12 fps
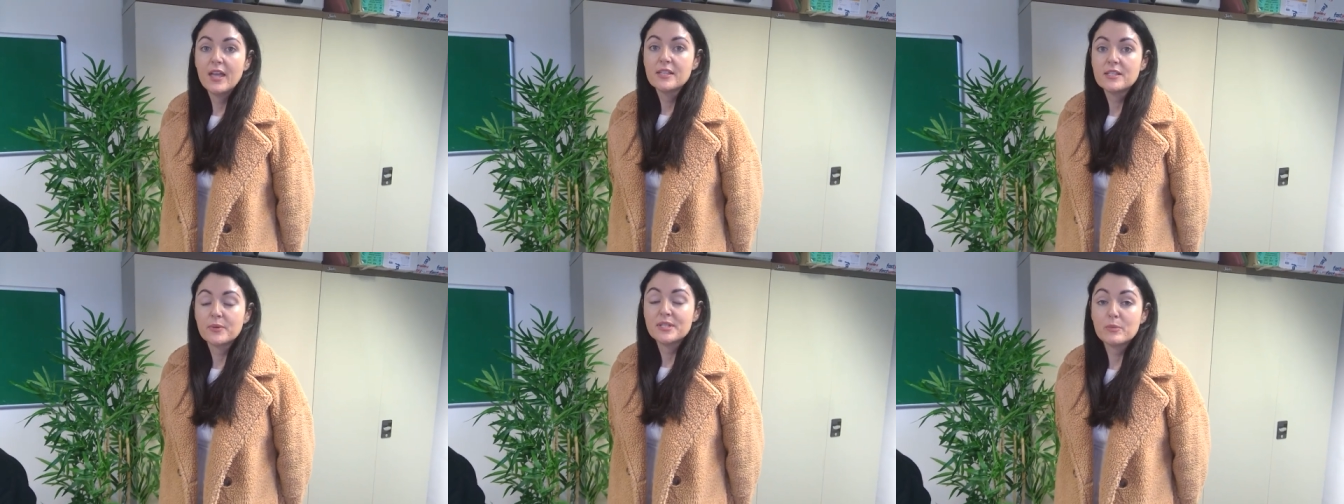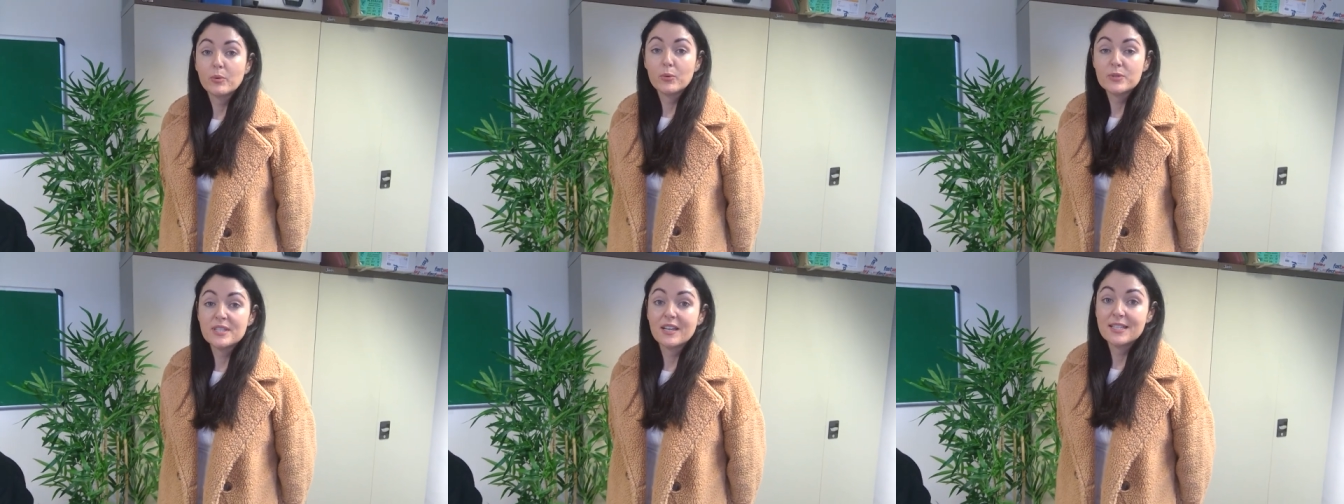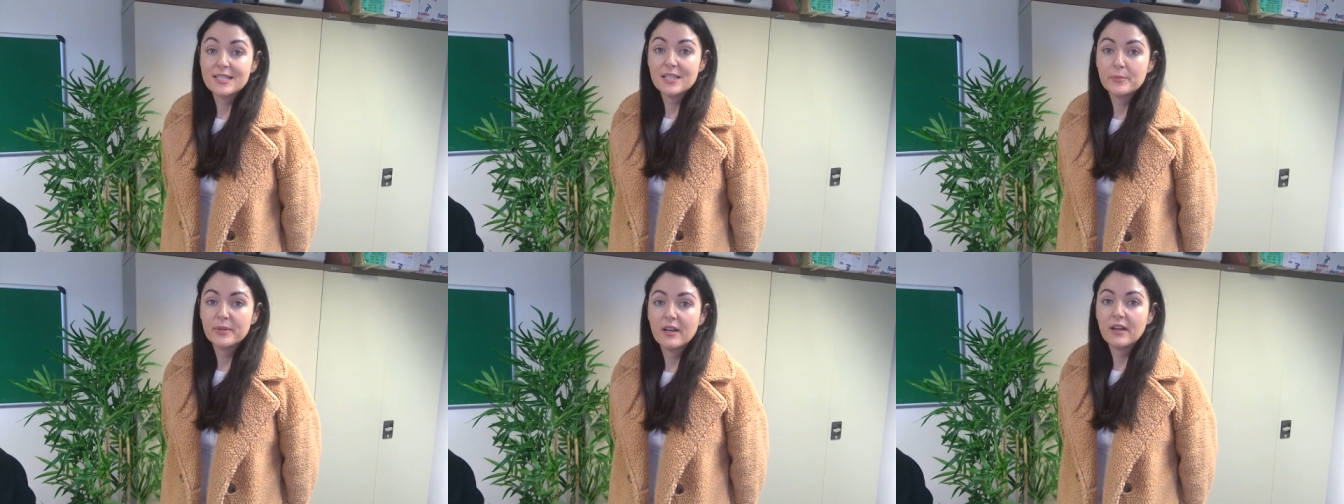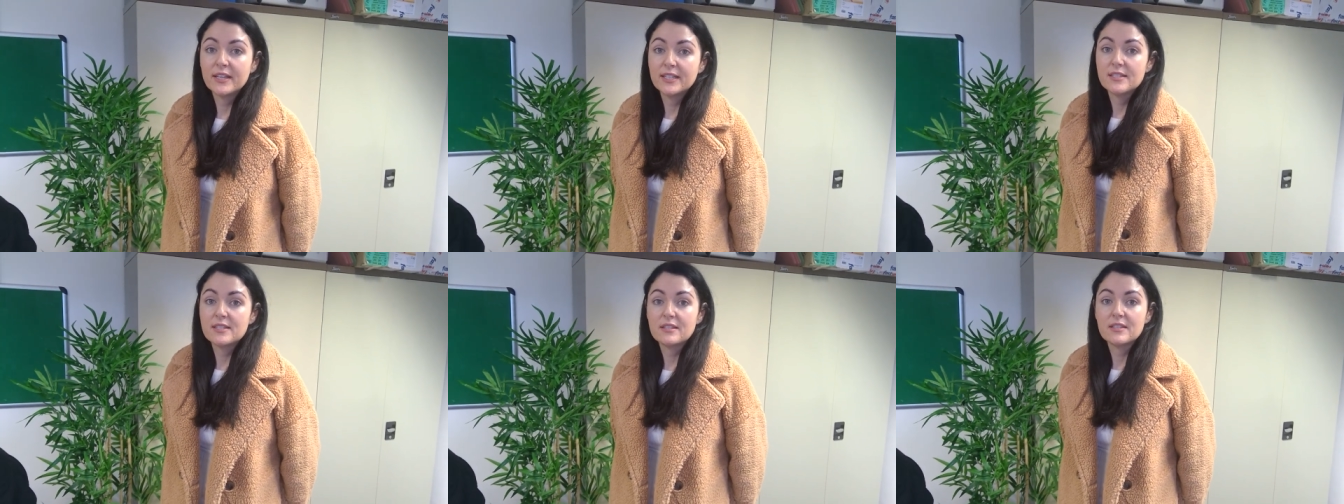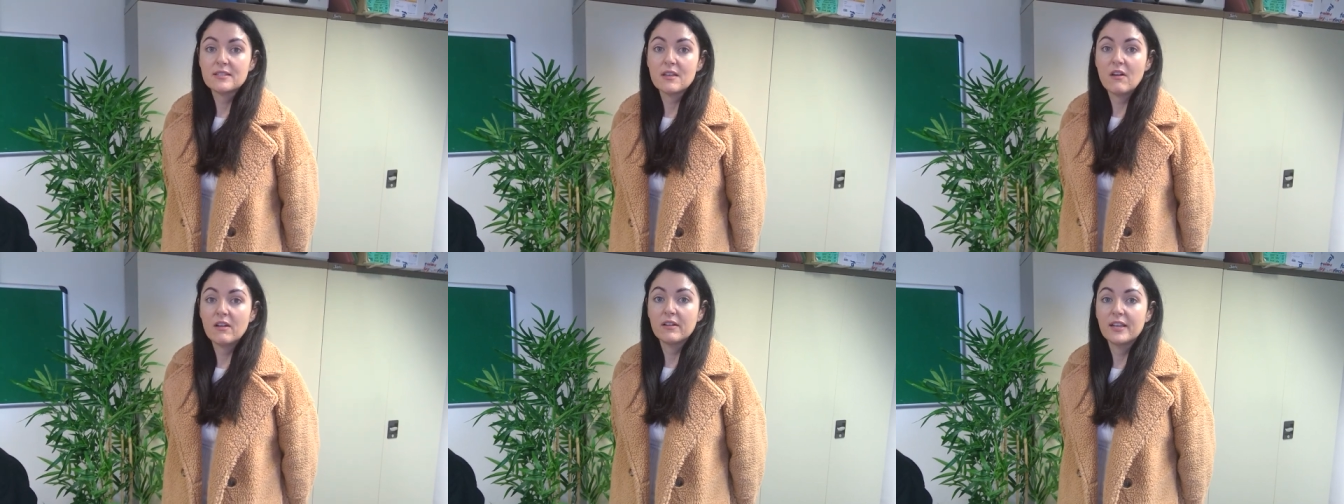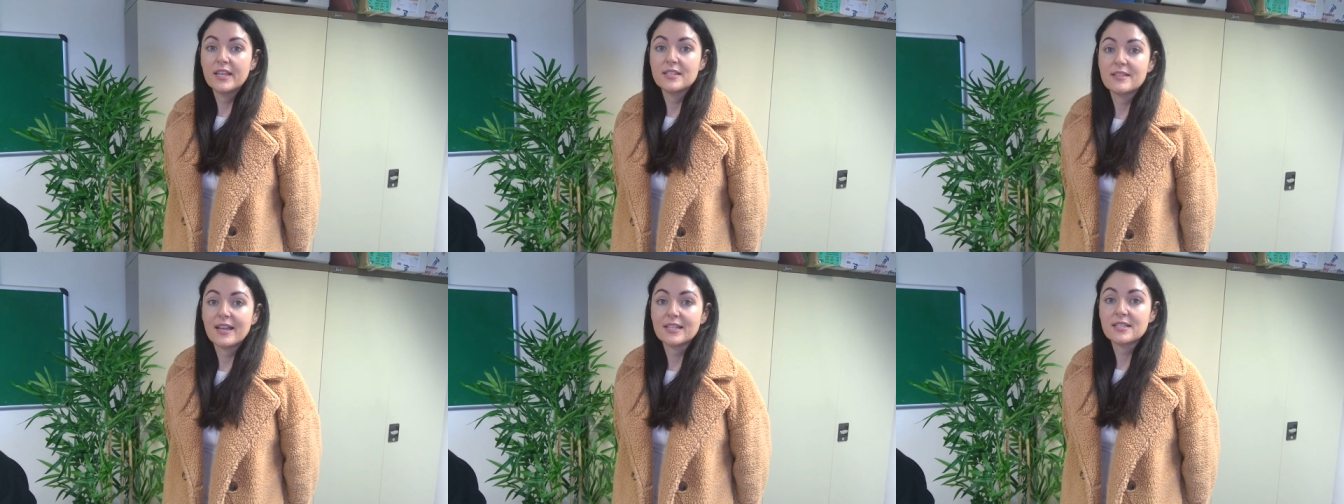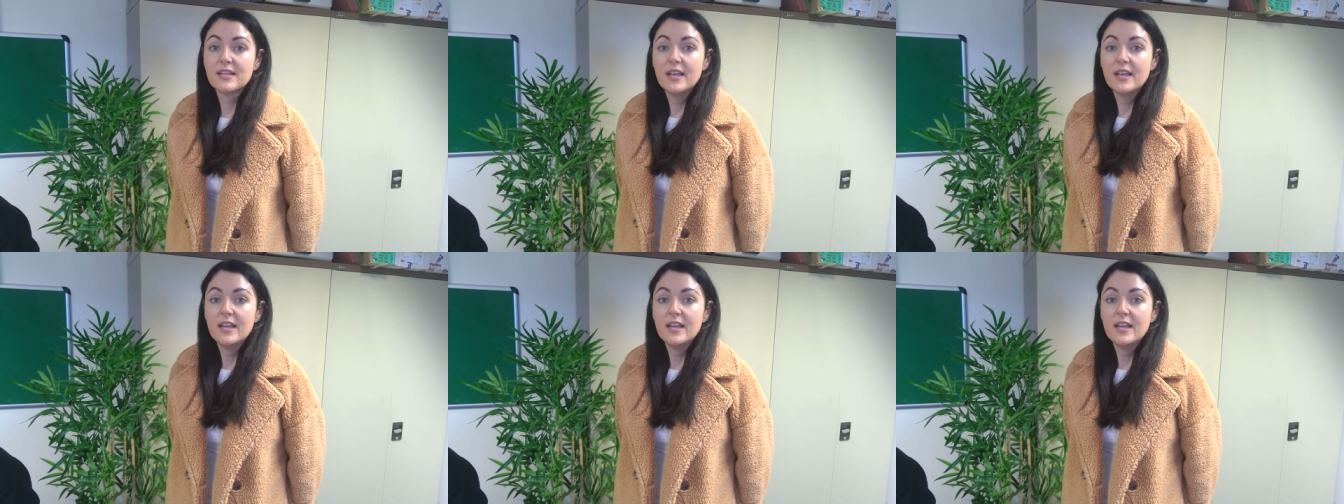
So I suppose the idea behind the song is that